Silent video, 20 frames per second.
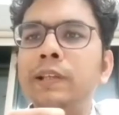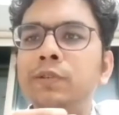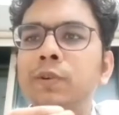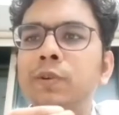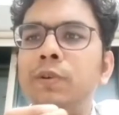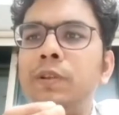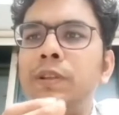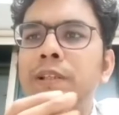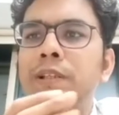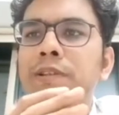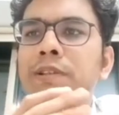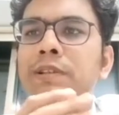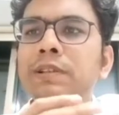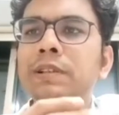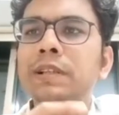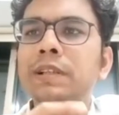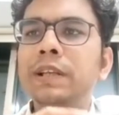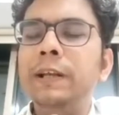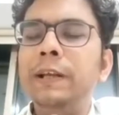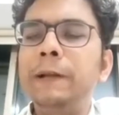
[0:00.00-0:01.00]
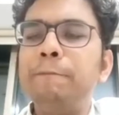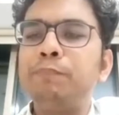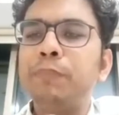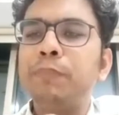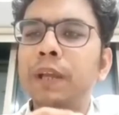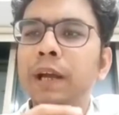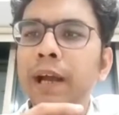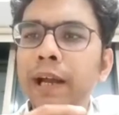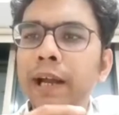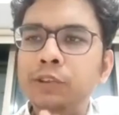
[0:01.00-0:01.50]
So this is the
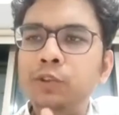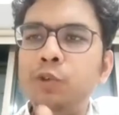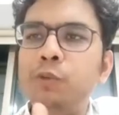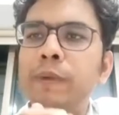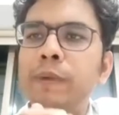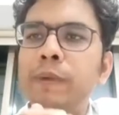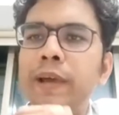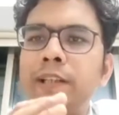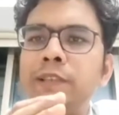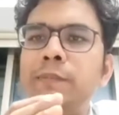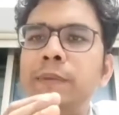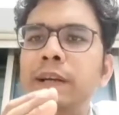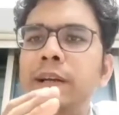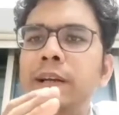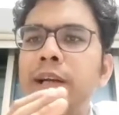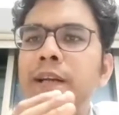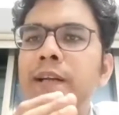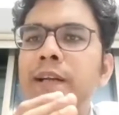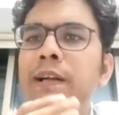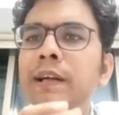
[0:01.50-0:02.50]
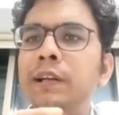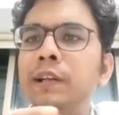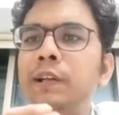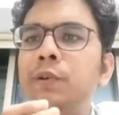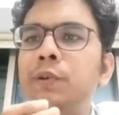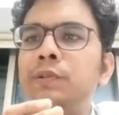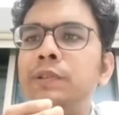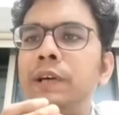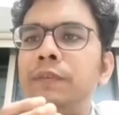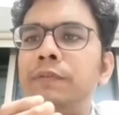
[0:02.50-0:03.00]
ICU management that
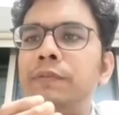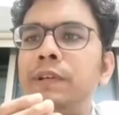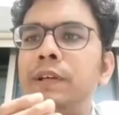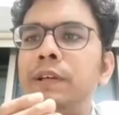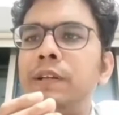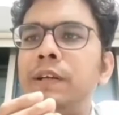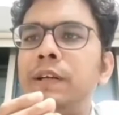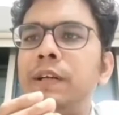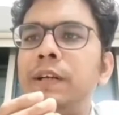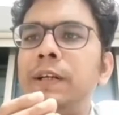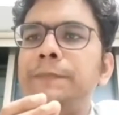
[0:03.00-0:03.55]
continues after